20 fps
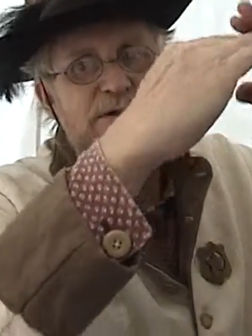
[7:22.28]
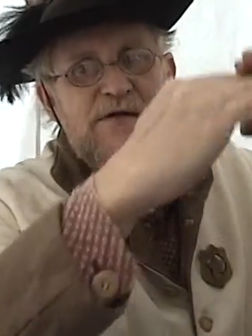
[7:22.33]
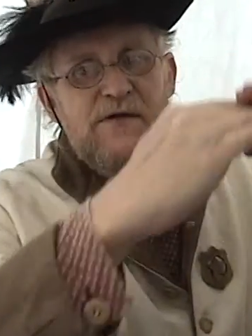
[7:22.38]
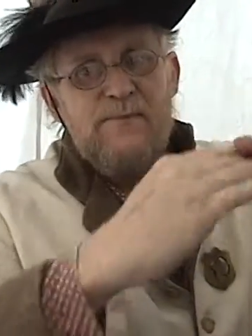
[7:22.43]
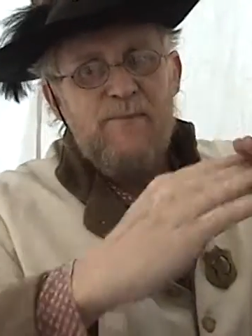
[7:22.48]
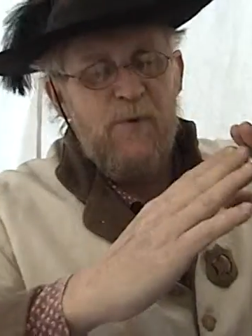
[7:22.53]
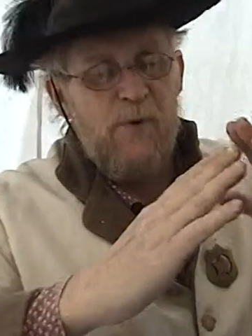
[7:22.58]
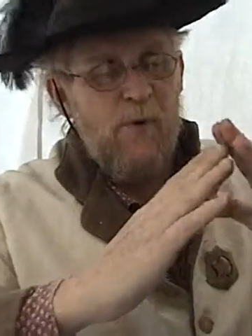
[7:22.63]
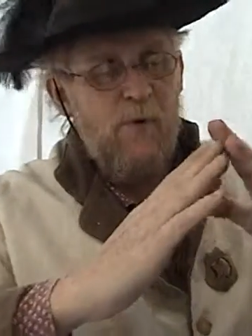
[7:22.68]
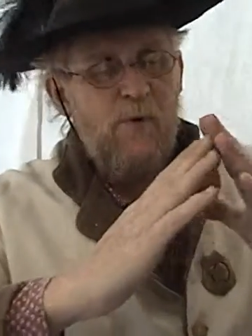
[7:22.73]
these
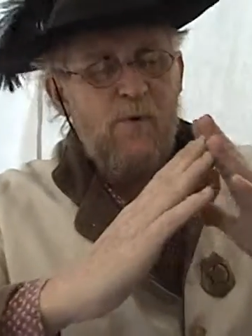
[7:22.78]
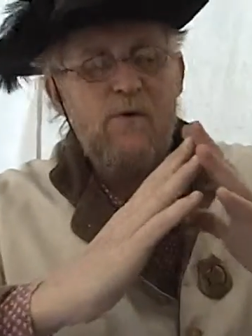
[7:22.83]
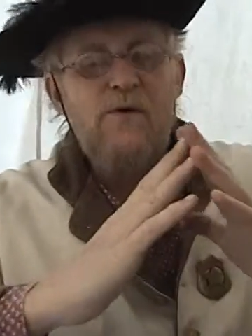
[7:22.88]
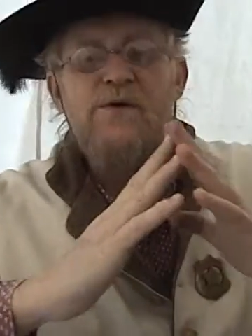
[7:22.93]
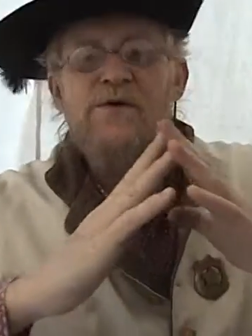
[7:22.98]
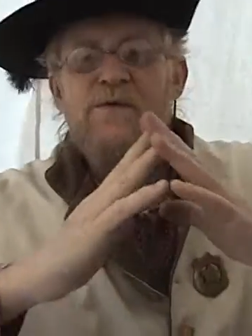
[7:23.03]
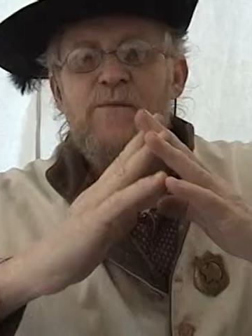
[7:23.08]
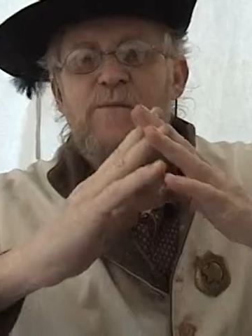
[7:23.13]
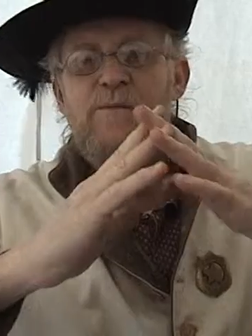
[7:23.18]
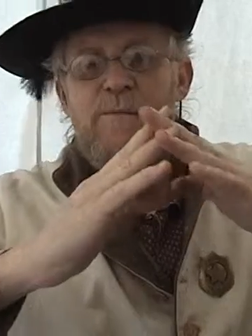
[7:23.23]

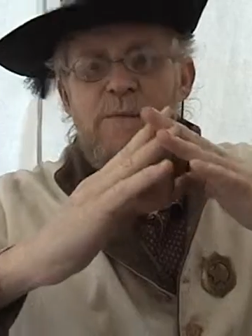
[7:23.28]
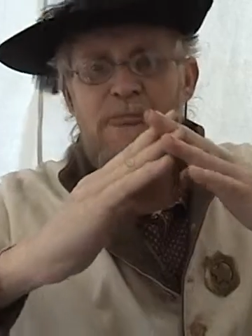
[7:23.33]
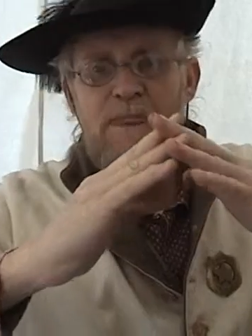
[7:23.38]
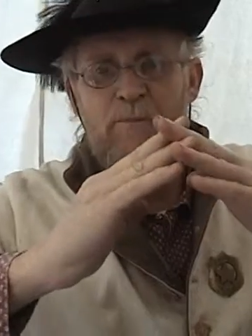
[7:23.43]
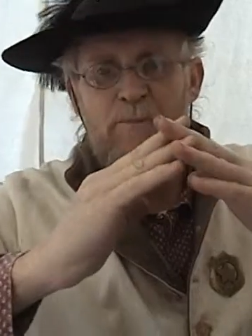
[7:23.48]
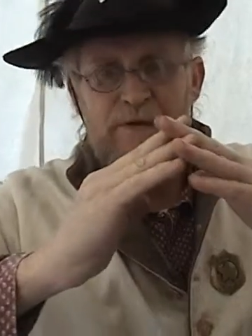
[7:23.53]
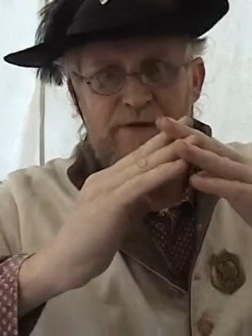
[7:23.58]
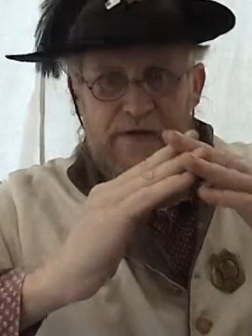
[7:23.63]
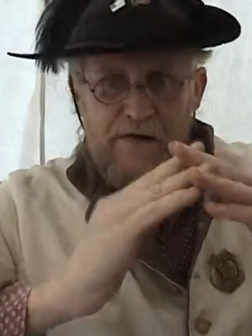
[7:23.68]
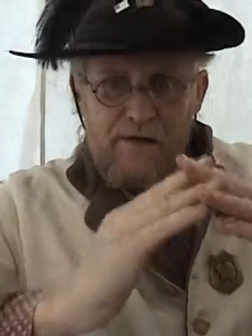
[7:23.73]
poles,
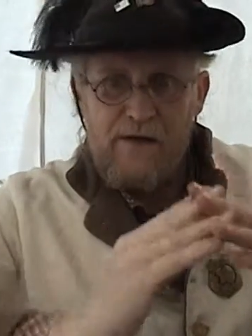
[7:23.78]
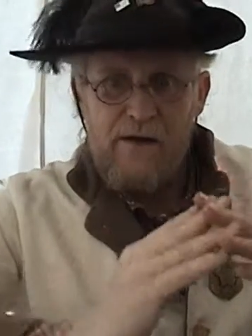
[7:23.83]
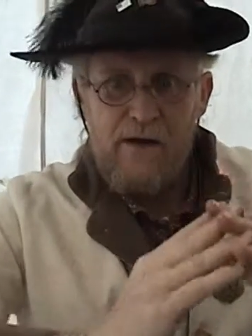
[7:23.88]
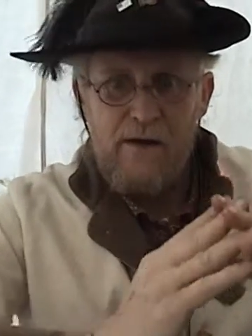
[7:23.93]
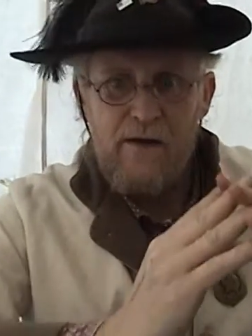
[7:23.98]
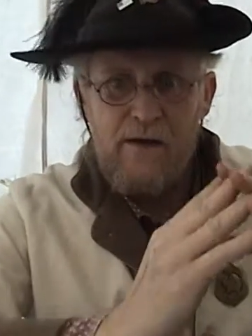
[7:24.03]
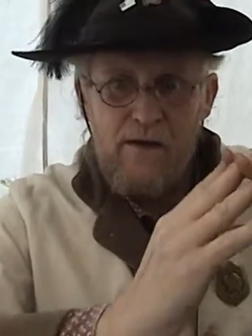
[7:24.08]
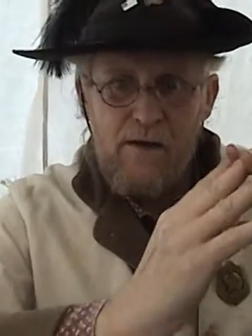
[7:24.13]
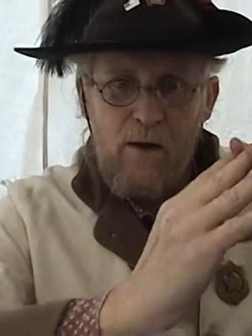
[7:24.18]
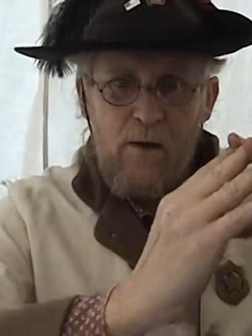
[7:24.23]
but they're
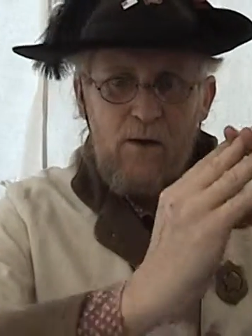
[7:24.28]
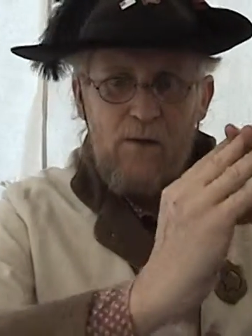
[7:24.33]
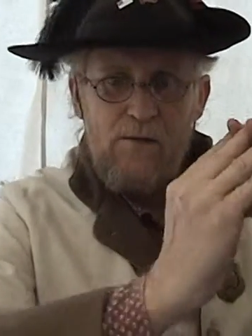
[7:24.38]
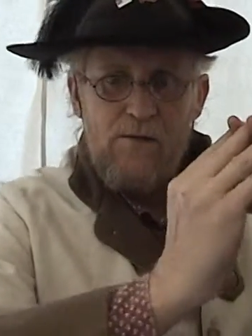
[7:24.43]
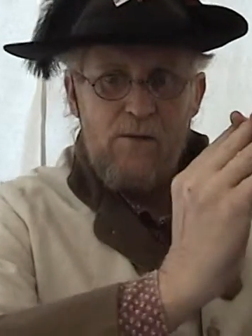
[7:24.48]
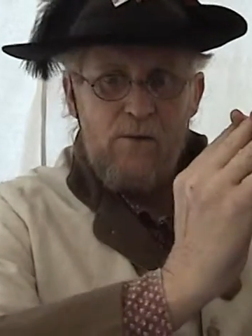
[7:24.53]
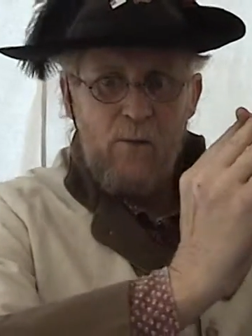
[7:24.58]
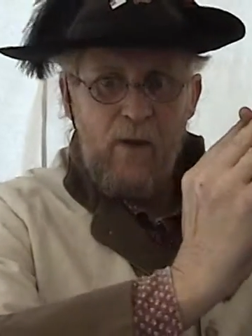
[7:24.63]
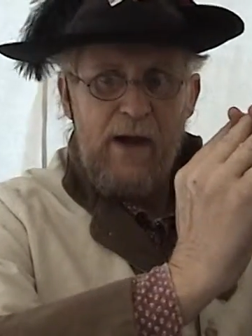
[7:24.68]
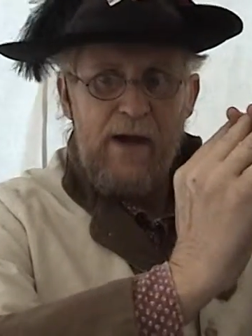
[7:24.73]
carrying all
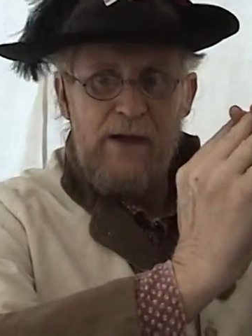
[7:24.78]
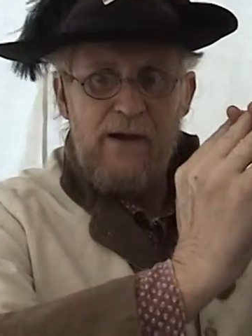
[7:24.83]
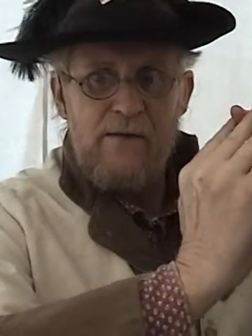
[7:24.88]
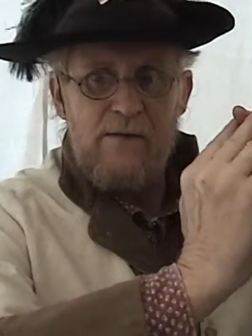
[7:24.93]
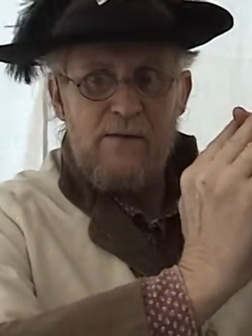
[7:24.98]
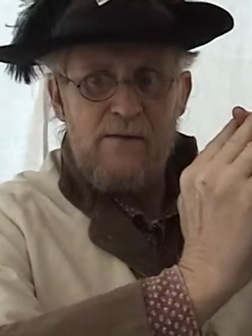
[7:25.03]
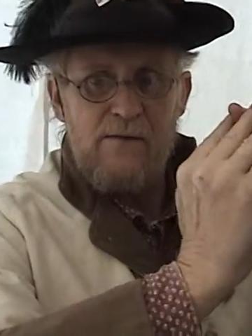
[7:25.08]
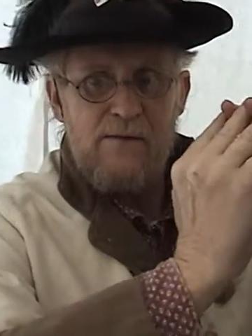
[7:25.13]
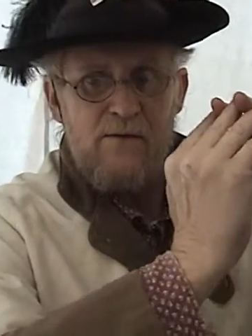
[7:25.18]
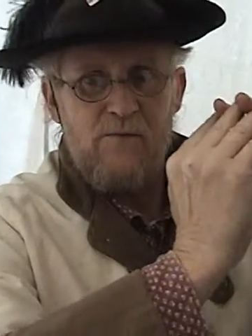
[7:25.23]
the weight
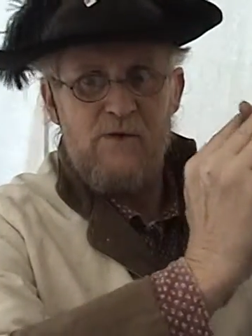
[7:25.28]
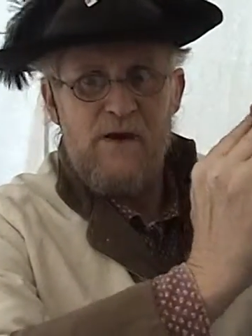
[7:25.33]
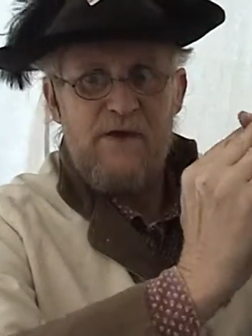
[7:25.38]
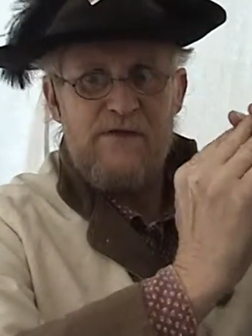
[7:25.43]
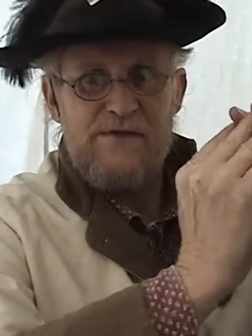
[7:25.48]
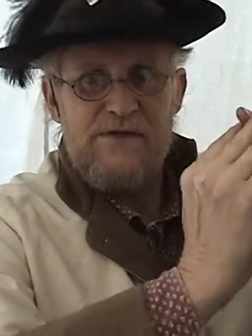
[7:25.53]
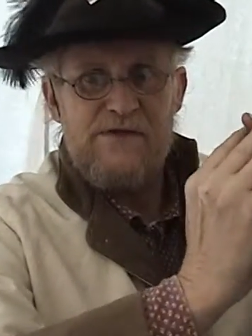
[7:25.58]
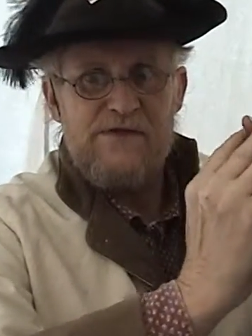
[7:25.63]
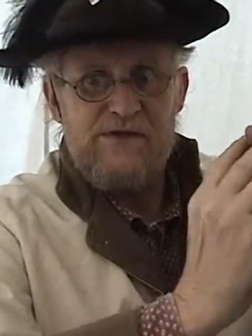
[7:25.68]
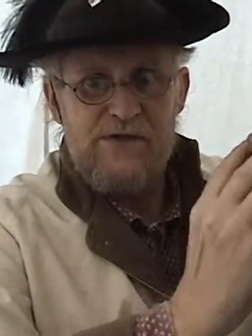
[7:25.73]

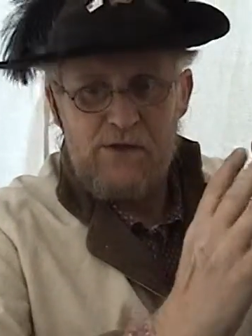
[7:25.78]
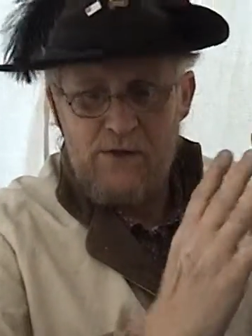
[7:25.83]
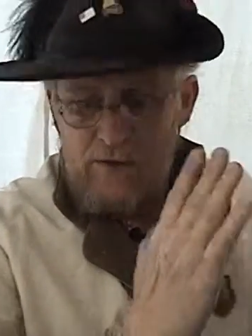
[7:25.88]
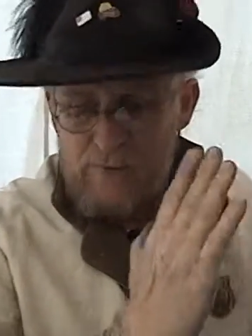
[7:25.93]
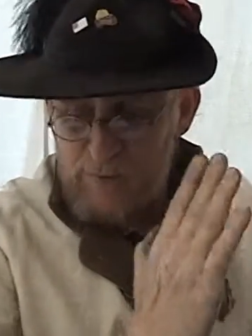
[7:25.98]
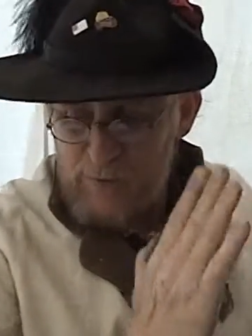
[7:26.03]
around in a circle,